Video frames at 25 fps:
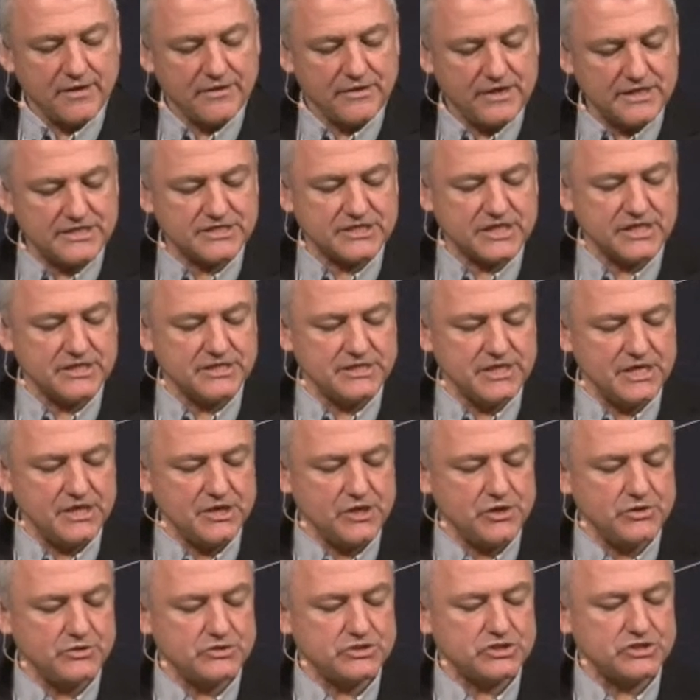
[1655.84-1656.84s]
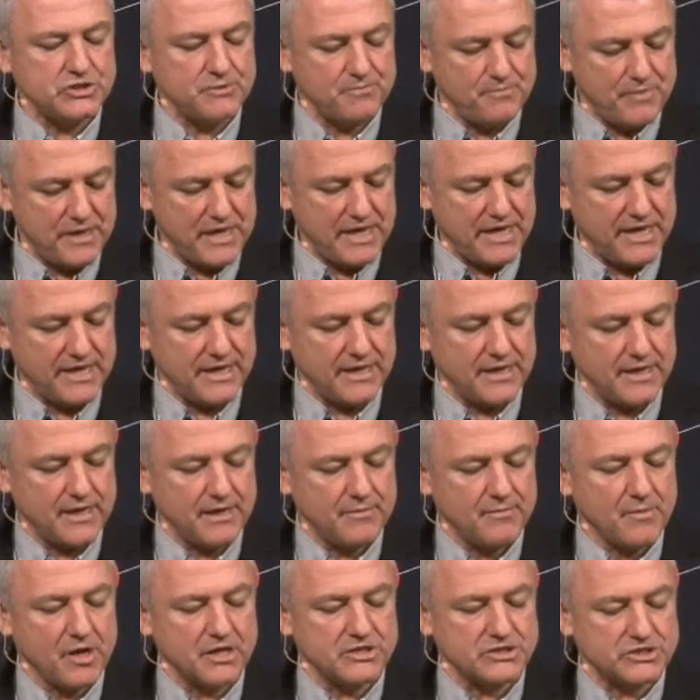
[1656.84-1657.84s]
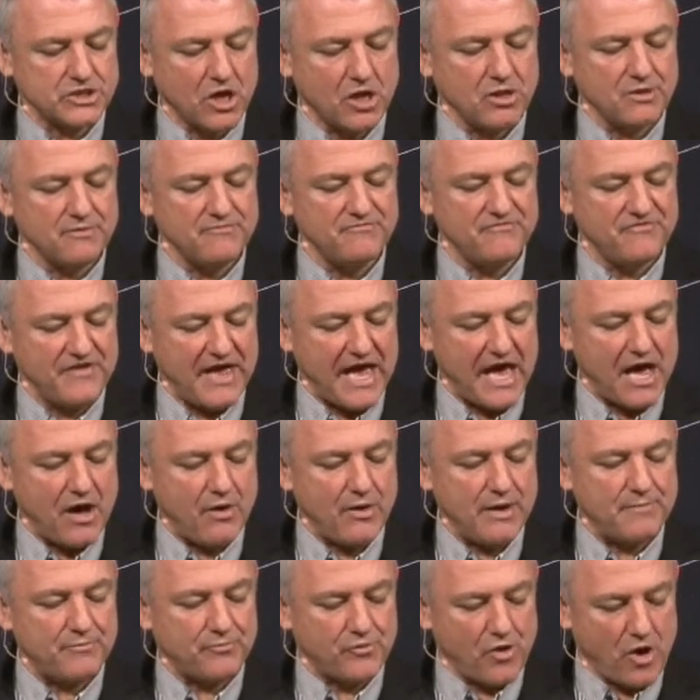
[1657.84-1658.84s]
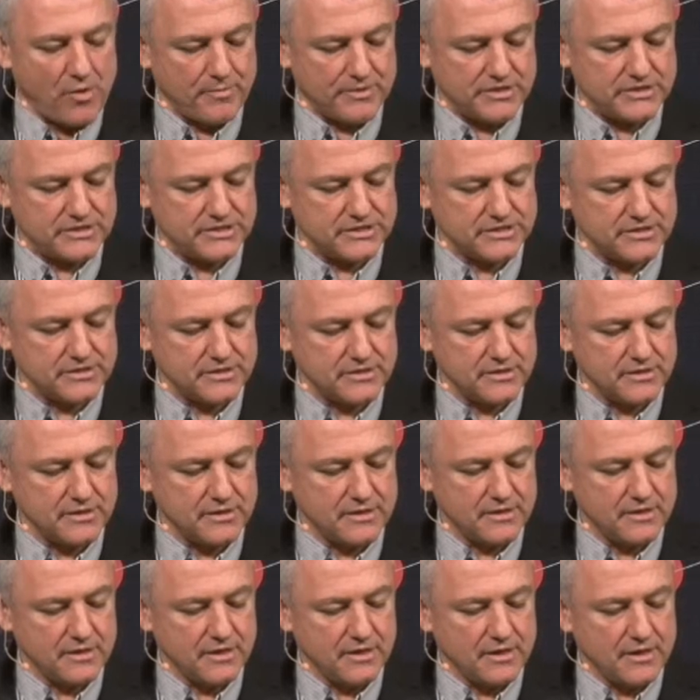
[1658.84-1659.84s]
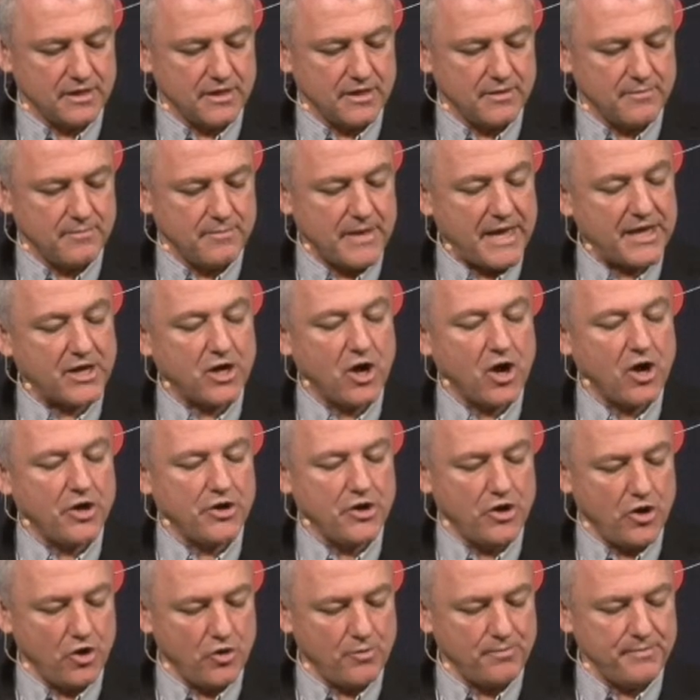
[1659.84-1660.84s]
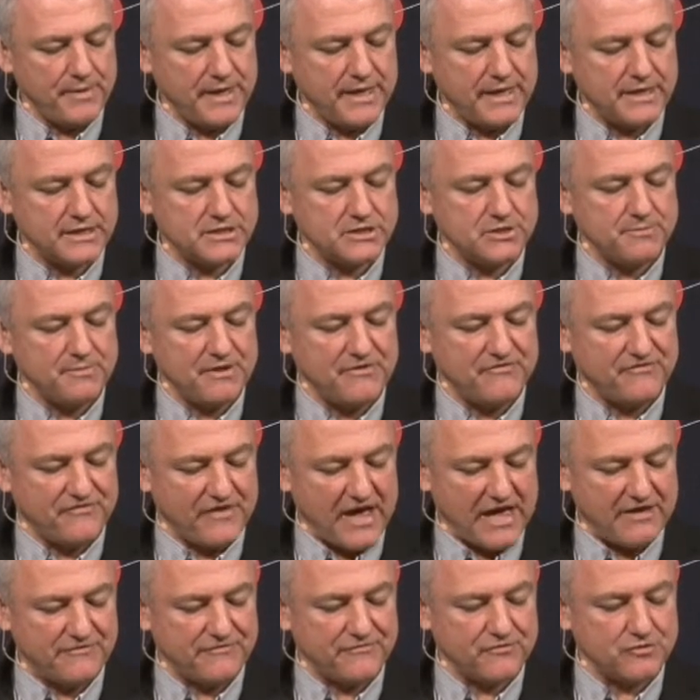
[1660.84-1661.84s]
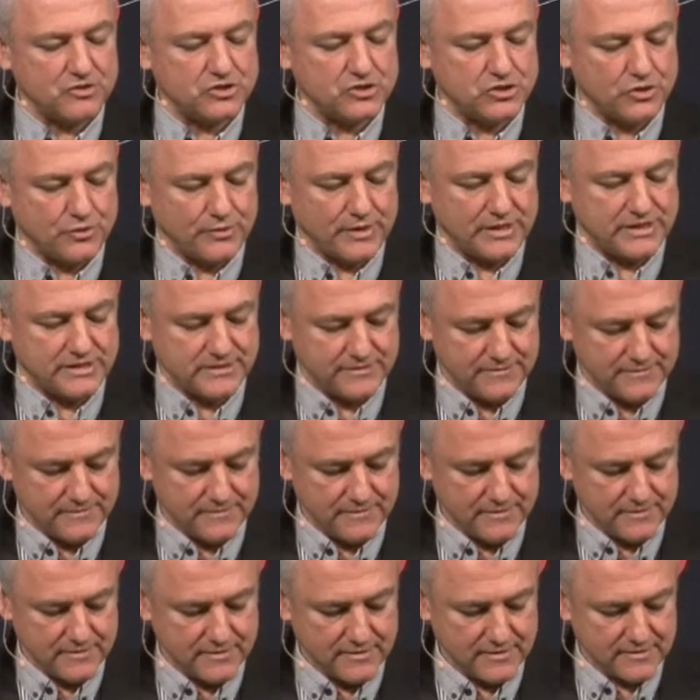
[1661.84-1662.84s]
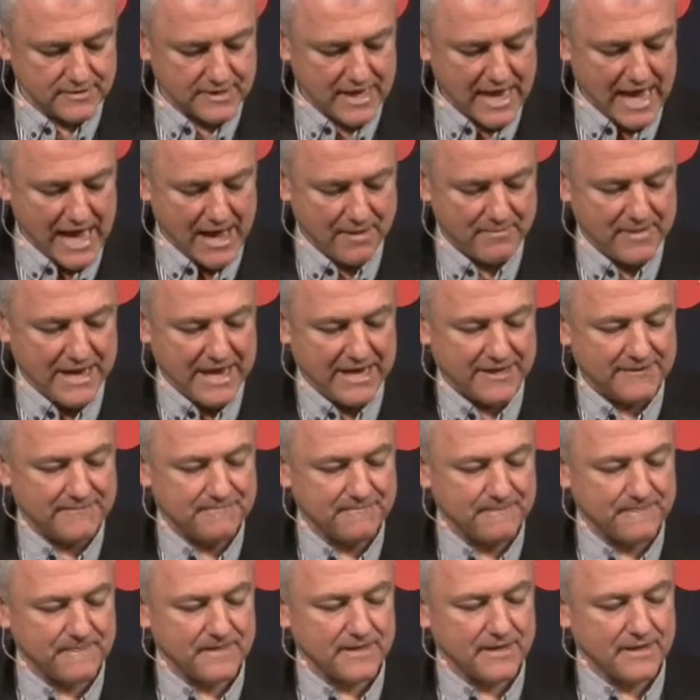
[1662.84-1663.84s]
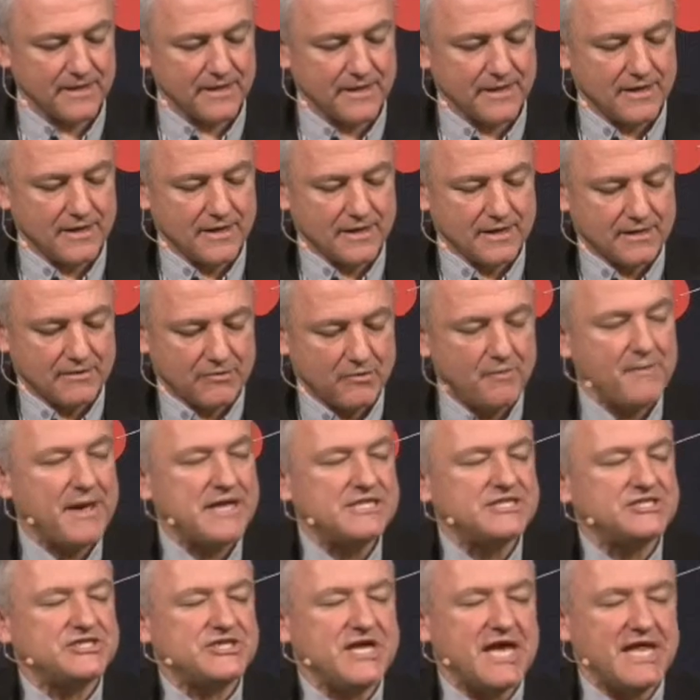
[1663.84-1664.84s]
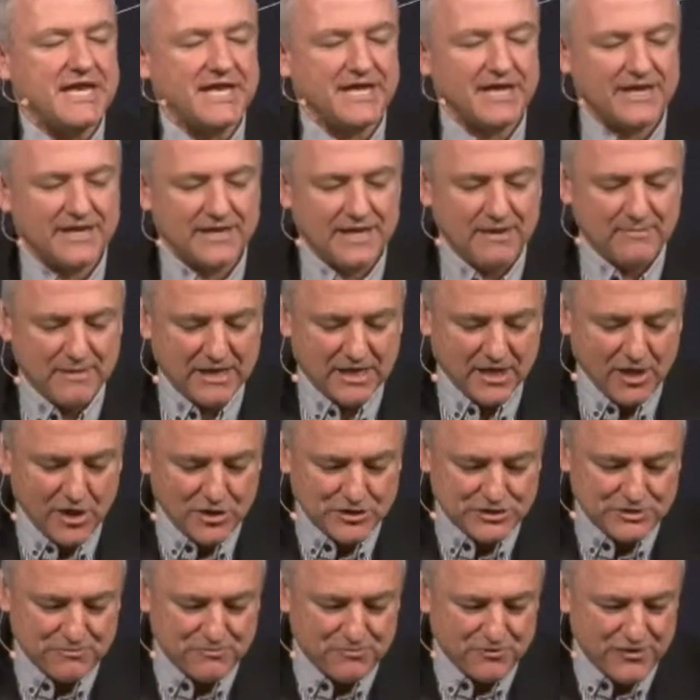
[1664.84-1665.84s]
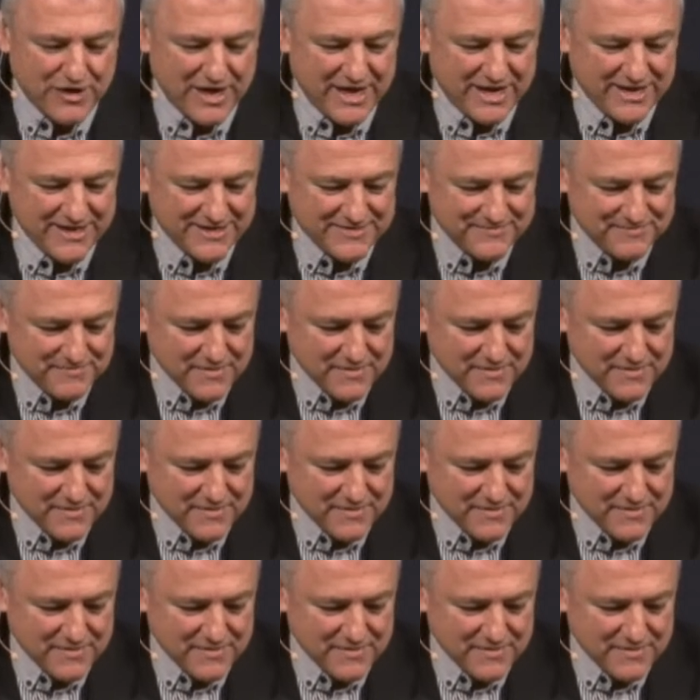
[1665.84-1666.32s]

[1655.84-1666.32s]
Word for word: This continues to be my solemn vow and promise. May God help me to be faithful to it. Amen. Remain standing and let me close in prayer.